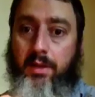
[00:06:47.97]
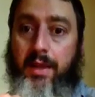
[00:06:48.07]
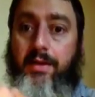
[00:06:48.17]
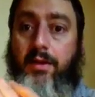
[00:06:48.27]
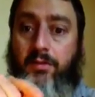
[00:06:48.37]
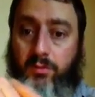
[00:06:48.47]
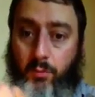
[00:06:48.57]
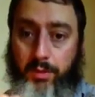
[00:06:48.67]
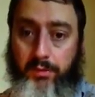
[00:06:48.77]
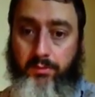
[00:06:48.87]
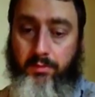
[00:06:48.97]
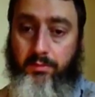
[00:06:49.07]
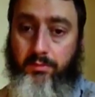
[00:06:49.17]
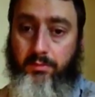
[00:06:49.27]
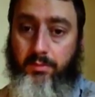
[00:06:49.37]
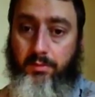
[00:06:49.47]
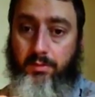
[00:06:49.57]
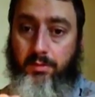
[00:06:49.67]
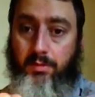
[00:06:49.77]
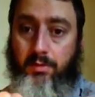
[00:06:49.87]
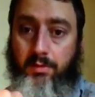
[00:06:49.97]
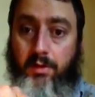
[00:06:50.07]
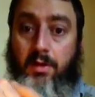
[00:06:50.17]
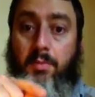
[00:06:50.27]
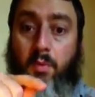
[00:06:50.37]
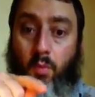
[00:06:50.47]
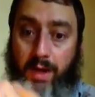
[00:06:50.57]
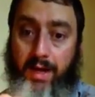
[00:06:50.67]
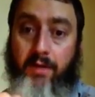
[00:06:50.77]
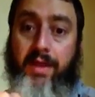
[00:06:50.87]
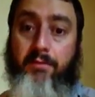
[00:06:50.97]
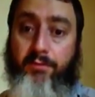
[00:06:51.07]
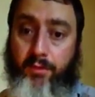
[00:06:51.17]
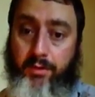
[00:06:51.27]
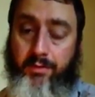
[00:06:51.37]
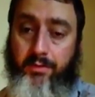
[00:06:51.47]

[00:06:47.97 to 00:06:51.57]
and they're going to squeeze. They're going to put weight on that foot.